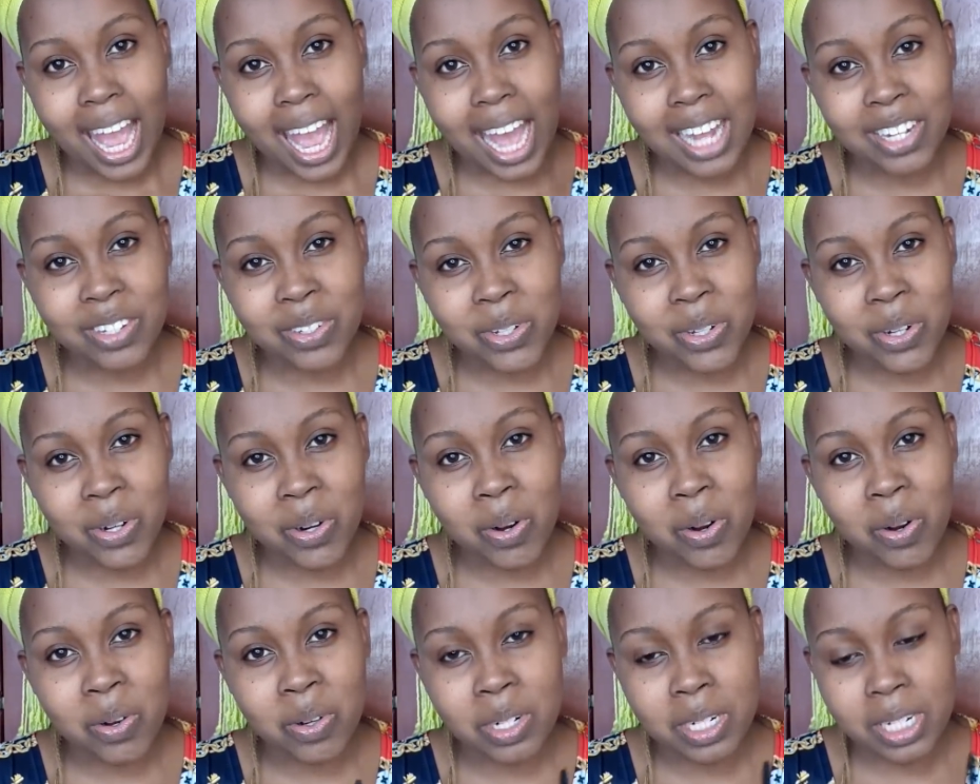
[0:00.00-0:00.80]
a
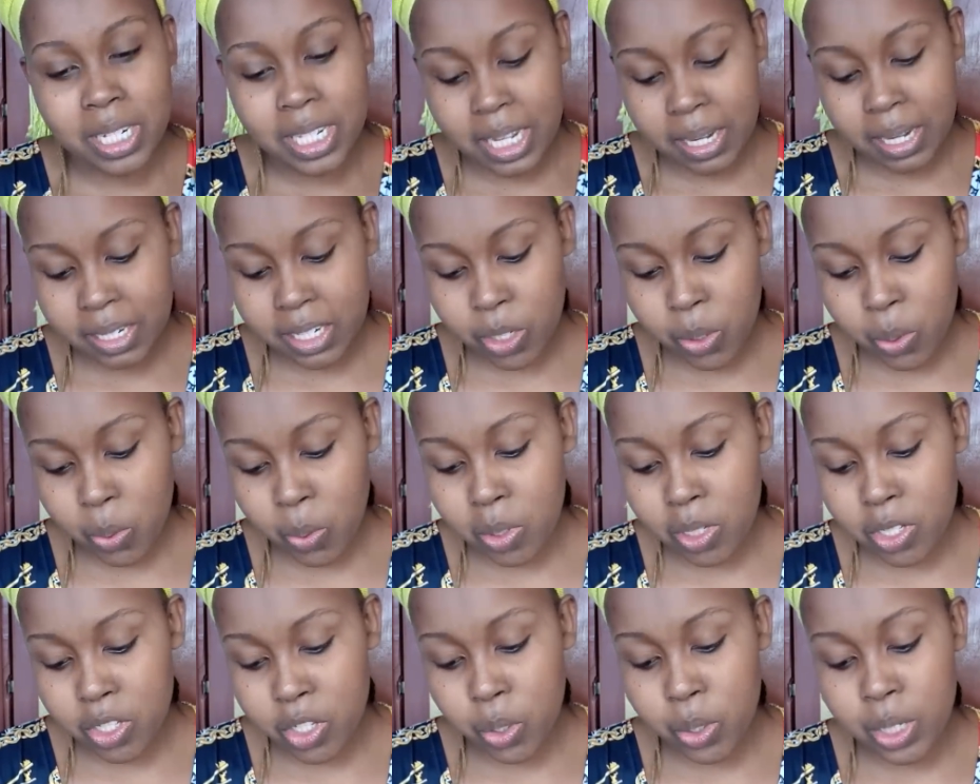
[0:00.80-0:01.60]
tutorial on the
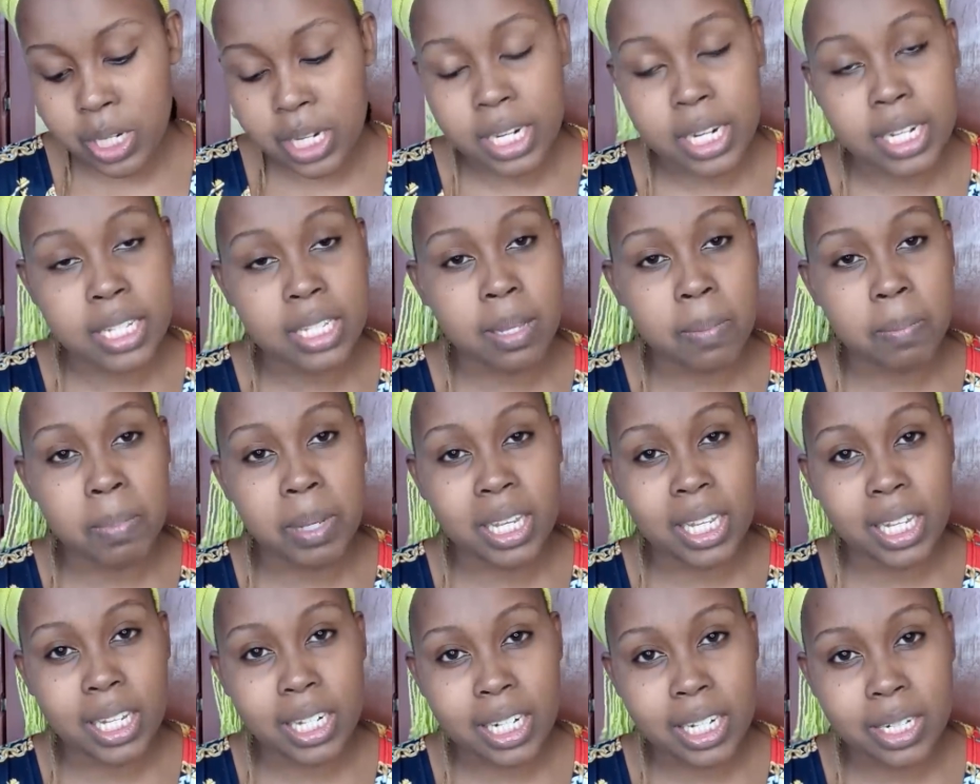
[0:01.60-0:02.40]
tools you need as a
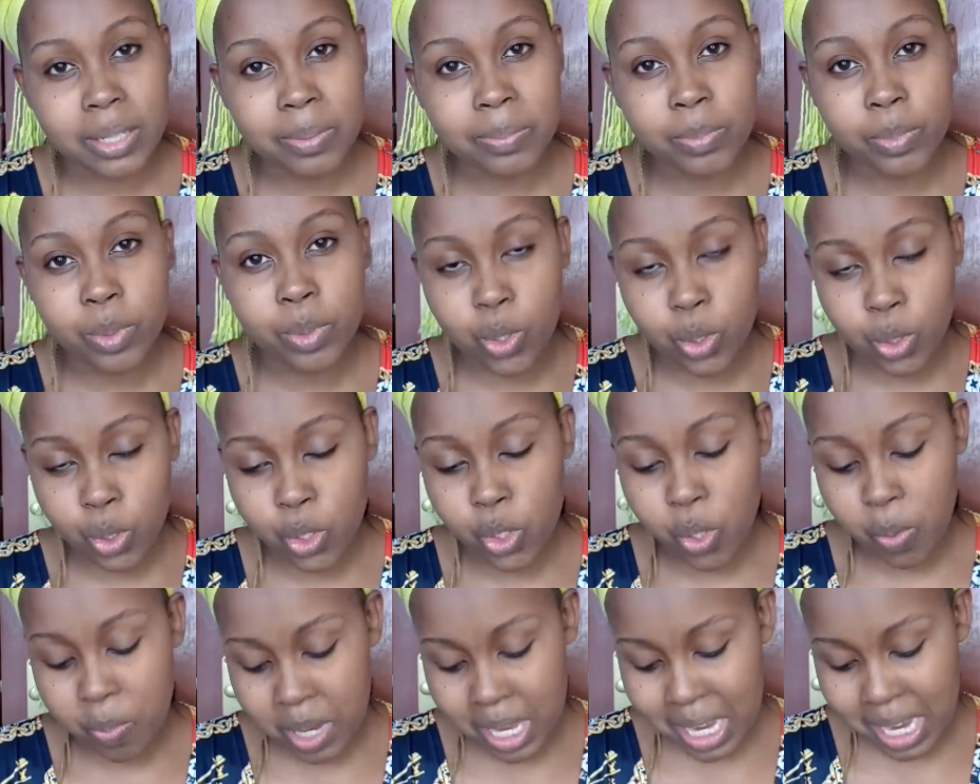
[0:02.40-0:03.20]
beginner to do
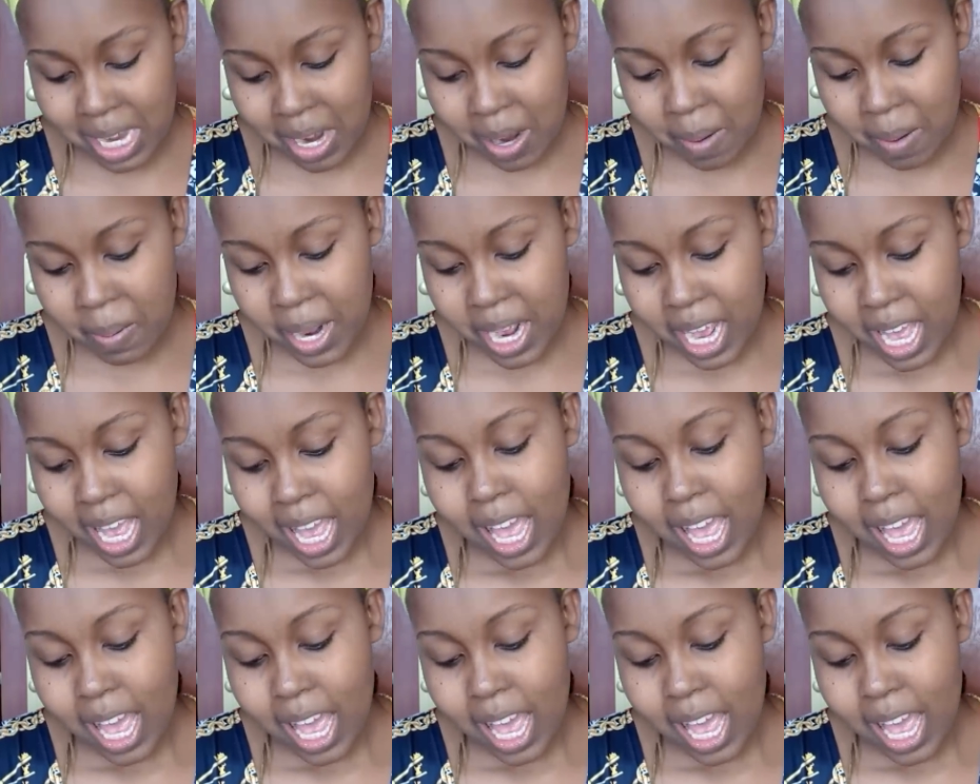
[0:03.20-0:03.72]
your makeup.